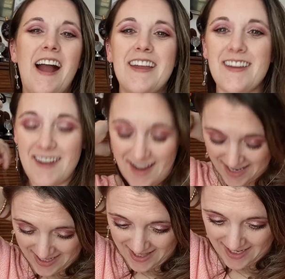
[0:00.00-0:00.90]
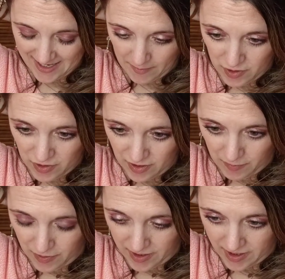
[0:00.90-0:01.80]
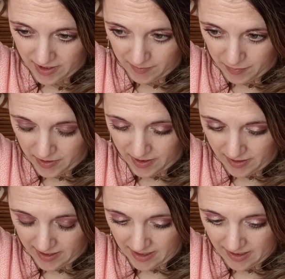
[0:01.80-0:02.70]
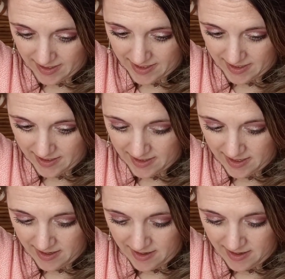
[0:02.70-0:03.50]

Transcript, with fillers: I cannot get this. I'm usually pretty good at putting on necklaces.